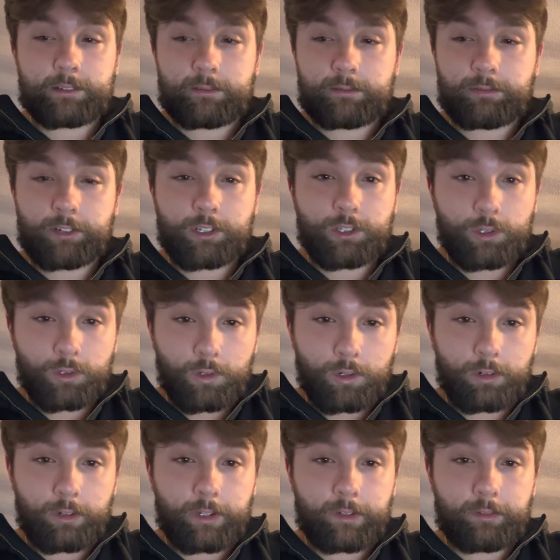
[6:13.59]
for
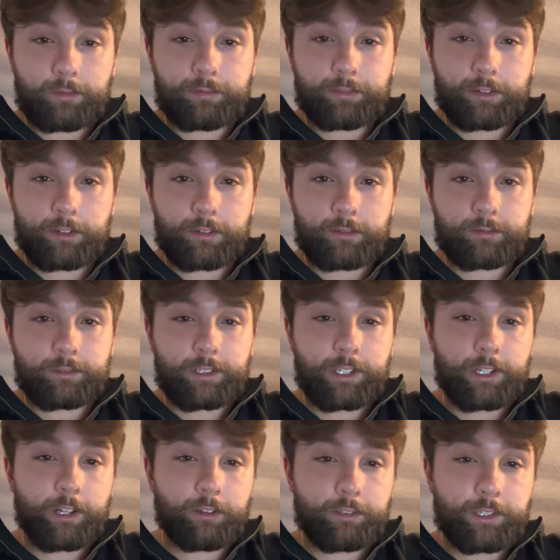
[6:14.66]
glory for,
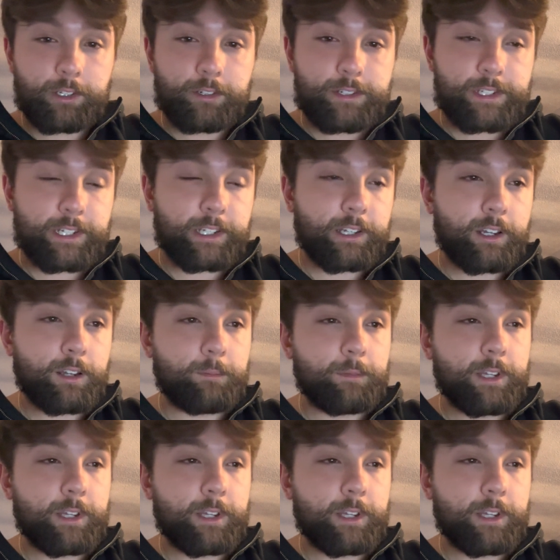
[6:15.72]
years to come.